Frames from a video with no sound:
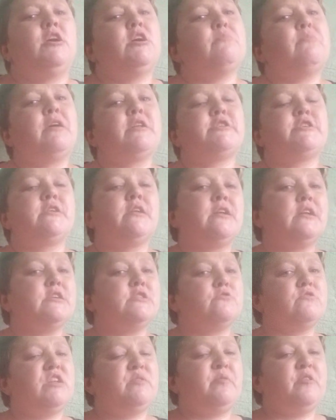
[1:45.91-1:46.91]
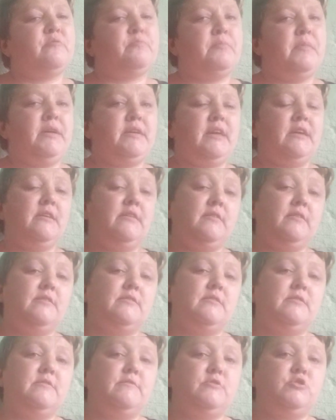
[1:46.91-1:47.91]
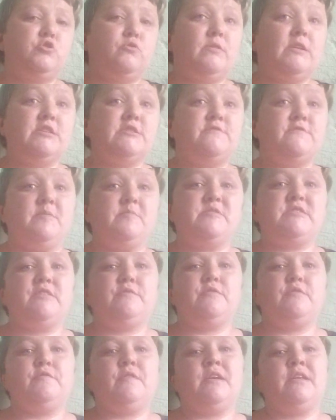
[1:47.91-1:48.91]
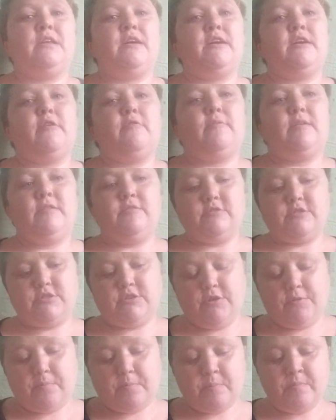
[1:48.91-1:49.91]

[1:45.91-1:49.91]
my channel is all about making toys from stuff you find lying around. So